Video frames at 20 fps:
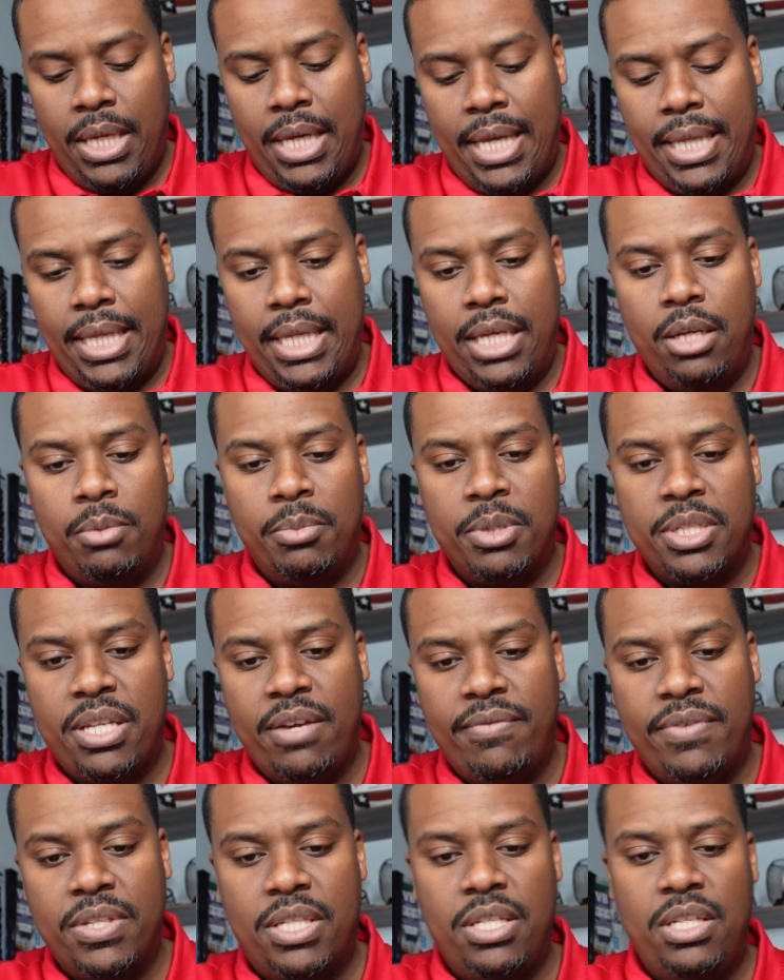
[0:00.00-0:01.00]
And then number
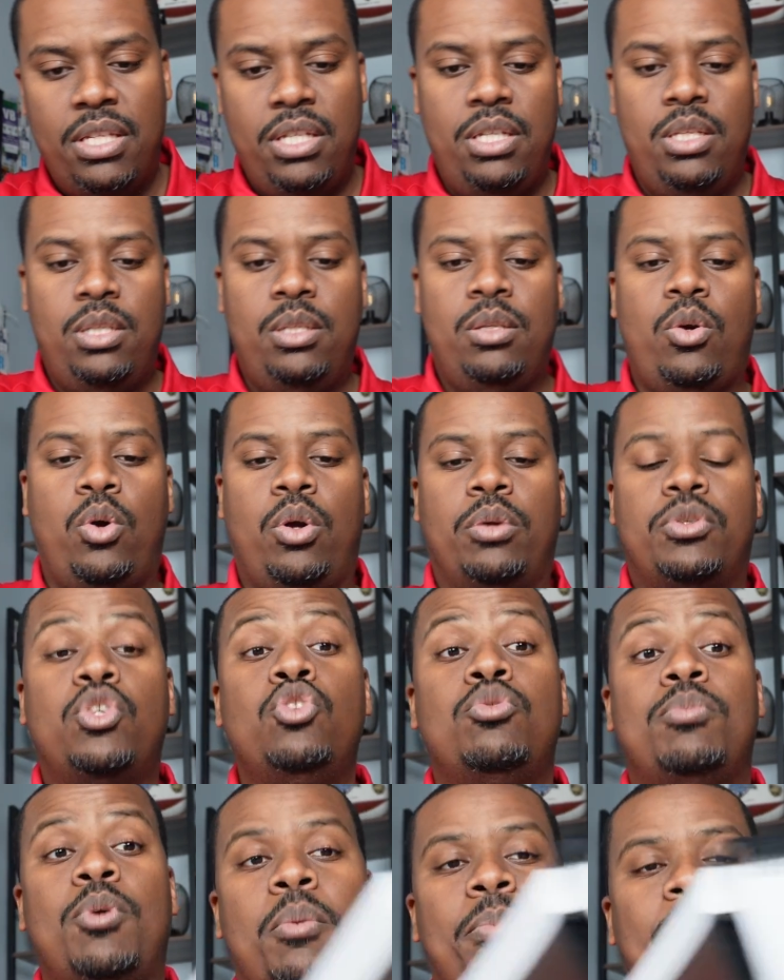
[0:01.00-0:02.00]
17,
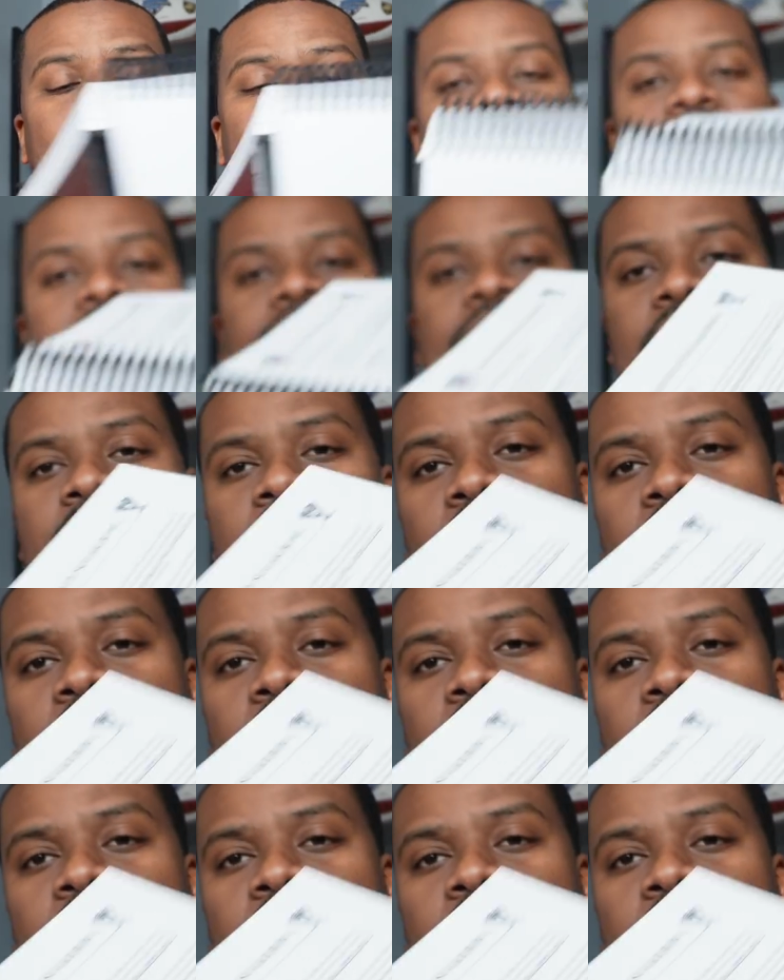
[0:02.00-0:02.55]
on page 17.